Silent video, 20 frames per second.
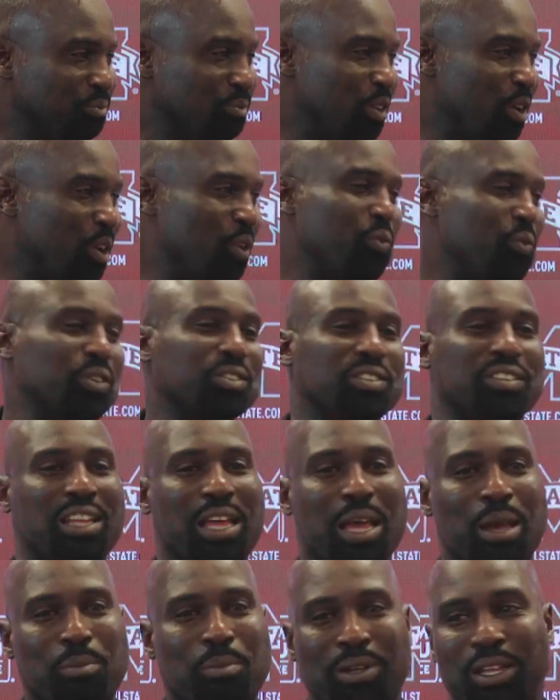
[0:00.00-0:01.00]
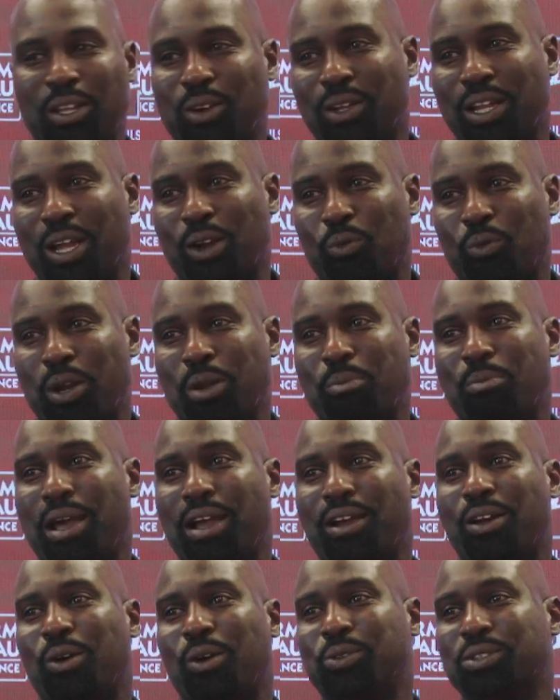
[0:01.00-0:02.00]
offensive linemen, they don't like running
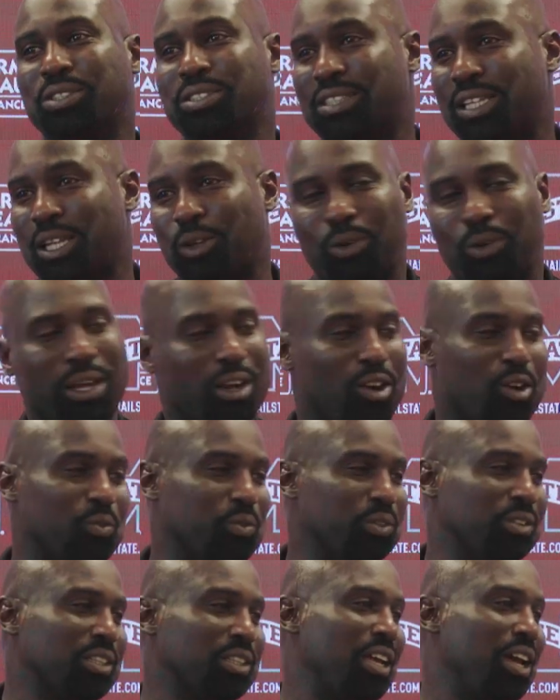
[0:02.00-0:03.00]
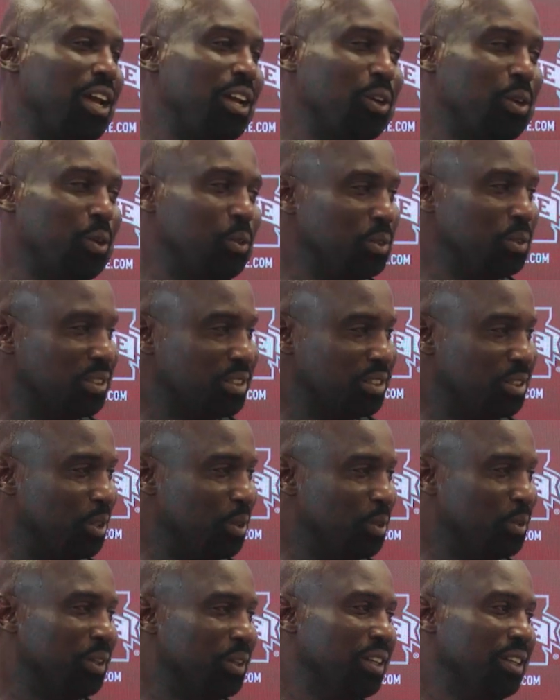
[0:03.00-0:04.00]
back coaches, and they don't like offensive line coaches.
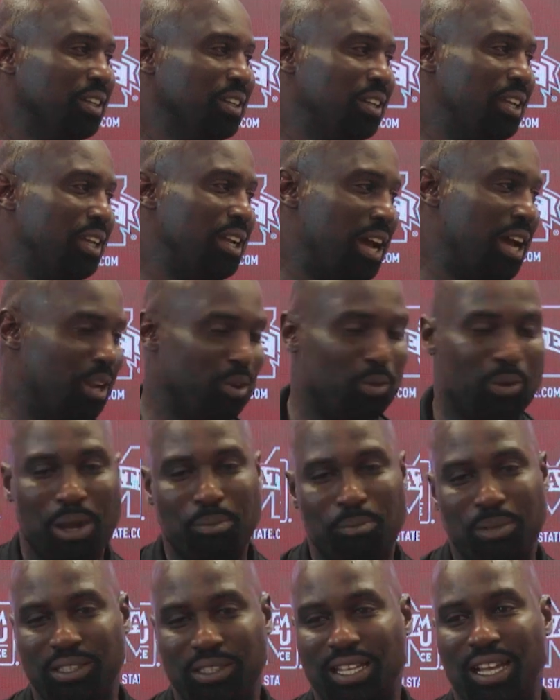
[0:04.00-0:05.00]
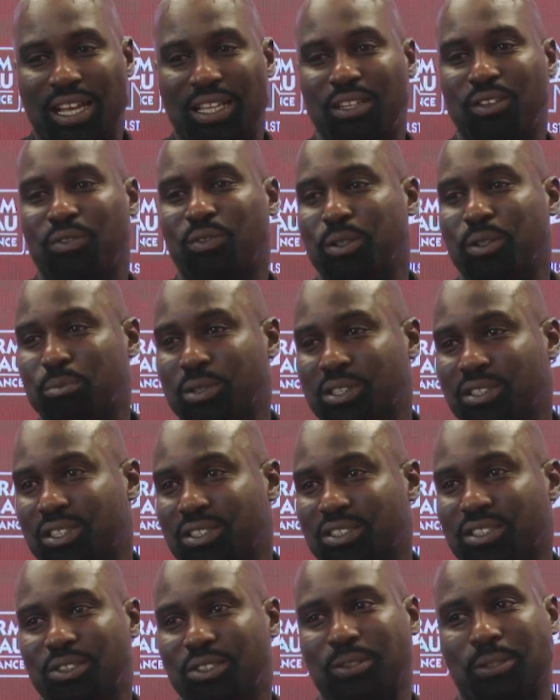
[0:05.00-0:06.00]
So they got the right mentality for the
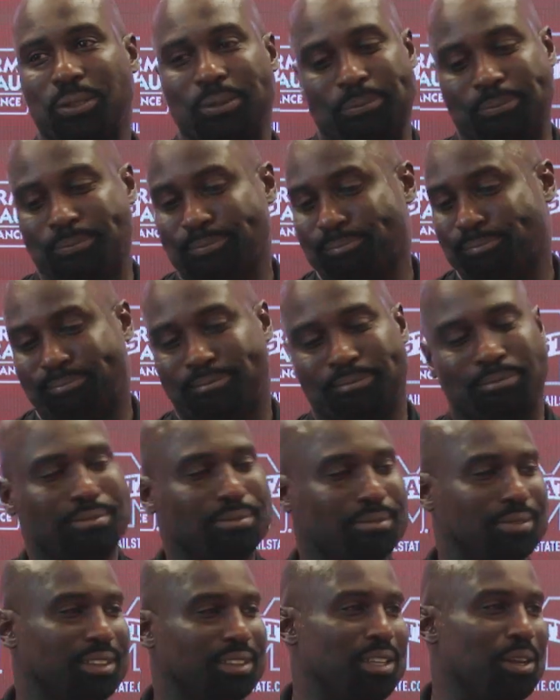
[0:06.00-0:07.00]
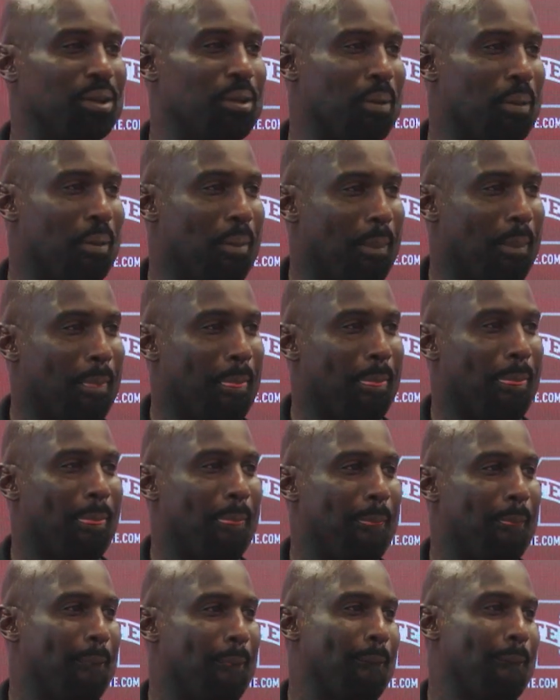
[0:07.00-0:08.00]
position. So what do you see for
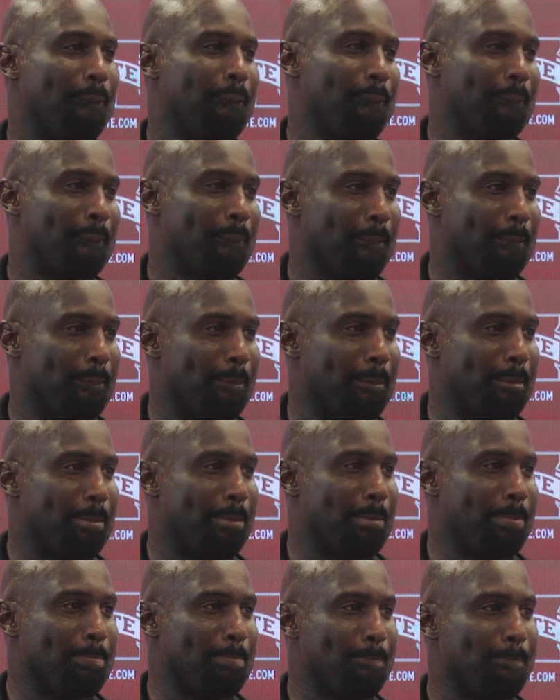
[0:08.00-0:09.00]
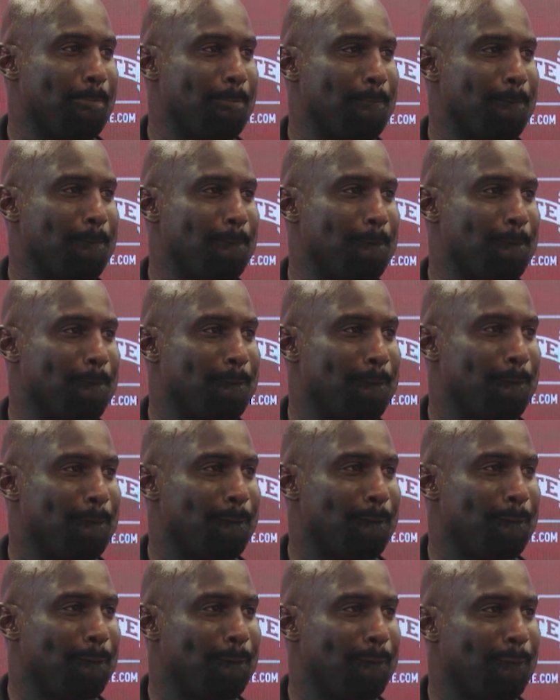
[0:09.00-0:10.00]
Louisiana's defense, especially their front line
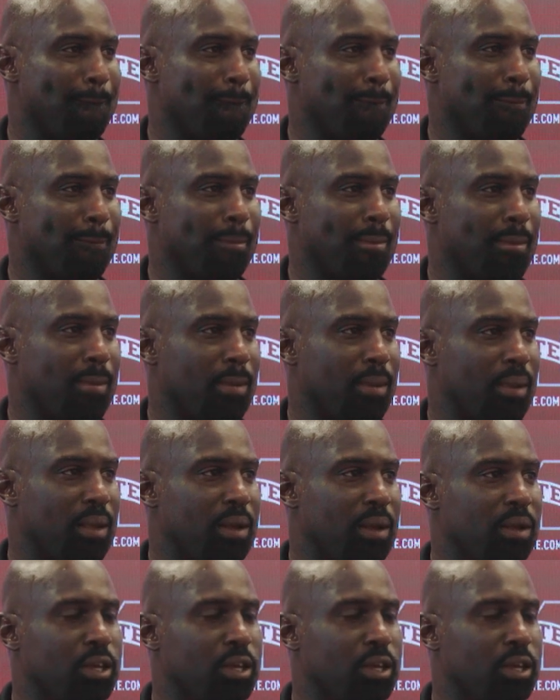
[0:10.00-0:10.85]
and their linebackers?